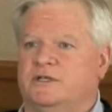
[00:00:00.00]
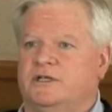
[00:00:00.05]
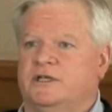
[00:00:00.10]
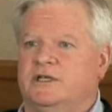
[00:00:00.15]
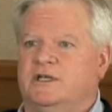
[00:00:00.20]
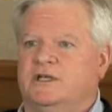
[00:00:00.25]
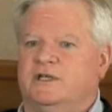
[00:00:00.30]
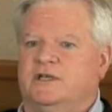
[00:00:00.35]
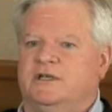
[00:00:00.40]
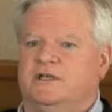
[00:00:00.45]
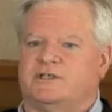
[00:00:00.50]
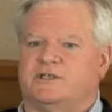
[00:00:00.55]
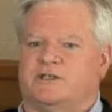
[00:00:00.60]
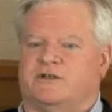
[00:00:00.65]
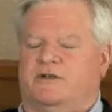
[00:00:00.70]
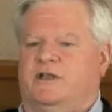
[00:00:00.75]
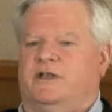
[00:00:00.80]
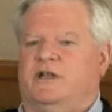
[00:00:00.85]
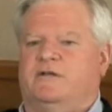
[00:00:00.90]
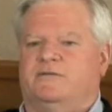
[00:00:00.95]

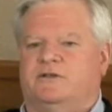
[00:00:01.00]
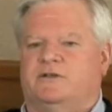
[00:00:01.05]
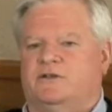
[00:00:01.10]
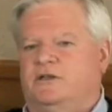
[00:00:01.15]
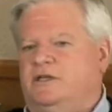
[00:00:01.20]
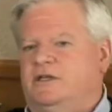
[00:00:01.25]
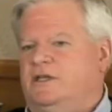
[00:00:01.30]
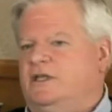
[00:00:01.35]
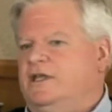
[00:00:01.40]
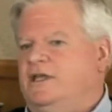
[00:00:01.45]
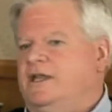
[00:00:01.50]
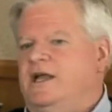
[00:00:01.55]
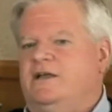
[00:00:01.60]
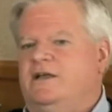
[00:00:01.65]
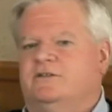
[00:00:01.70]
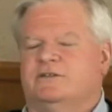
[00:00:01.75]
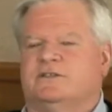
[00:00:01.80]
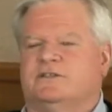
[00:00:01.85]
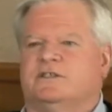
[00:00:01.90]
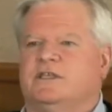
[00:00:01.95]
It's a great opportunity to
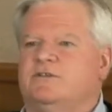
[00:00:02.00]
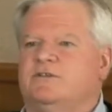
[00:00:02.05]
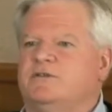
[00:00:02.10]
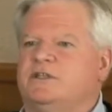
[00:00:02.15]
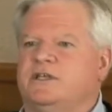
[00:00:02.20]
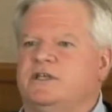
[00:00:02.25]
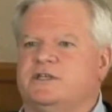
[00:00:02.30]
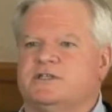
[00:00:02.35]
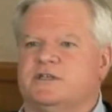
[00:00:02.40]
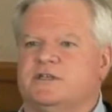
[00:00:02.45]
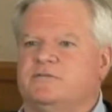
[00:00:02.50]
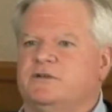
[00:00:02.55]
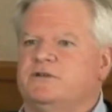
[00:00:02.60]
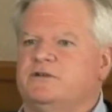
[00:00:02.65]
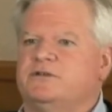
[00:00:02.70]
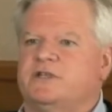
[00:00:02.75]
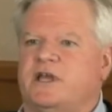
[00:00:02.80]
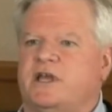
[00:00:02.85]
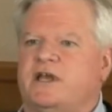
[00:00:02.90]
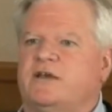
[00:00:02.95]
get out and see what the
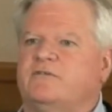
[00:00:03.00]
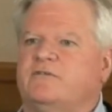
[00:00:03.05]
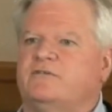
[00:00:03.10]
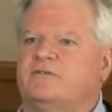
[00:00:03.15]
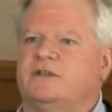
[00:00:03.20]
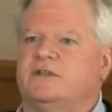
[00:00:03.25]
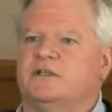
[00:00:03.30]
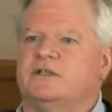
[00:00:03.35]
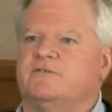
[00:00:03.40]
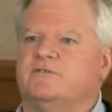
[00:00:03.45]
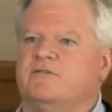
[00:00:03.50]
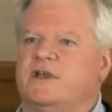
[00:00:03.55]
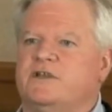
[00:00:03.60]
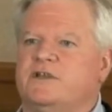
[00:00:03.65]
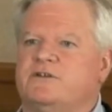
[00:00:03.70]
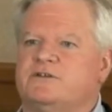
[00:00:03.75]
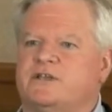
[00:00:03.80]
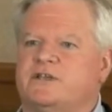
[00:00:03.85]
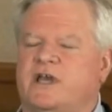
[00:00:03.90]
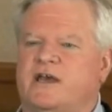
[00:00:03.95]
exhibitors have, the
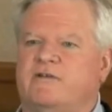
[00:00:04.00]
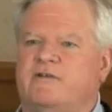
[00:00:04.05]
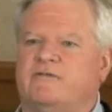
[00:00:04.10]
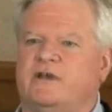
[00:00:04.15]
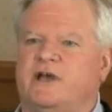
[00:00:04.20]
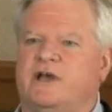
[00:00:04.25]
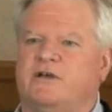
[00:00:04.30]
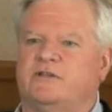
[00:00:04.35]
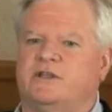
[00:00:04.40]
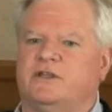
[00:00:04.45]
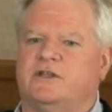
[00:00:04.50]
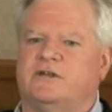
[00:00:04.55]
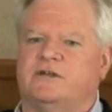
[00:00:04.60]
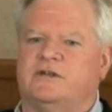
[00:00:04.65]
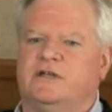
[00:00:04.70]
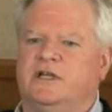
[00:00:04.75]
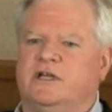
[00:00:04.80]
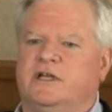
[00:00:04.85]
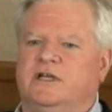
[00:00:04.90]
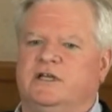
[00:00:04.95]
vendors have out
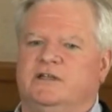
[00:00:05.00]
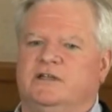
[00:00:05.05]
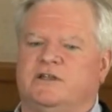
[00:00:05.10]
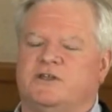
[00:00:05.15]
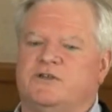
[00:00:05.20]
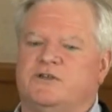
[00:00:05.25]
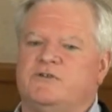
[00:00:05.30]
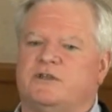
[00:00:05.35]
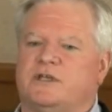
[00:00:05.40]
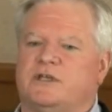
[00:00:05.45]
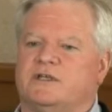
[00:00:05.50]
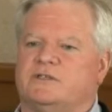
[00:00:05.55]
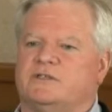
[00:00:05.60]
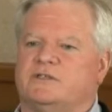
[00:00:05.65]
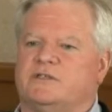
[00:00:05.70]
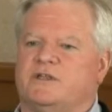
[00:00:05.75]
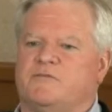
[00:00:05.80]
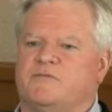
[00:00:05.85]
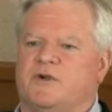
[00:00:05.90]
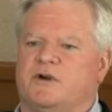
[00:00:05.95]
there, the new
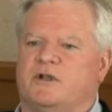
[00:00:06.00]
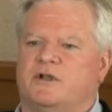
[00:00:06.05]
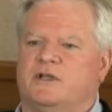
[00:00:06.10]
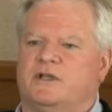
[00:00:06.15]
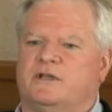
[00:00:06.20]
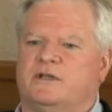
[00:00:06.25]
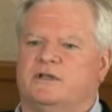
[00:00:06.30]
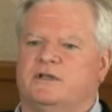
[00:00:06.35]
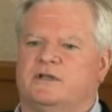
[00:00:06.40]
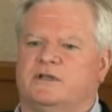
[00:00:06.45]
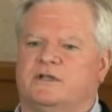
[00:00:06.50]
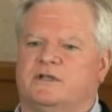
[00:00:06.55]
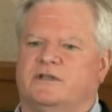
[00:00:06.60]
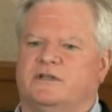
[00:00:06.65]
things in the market.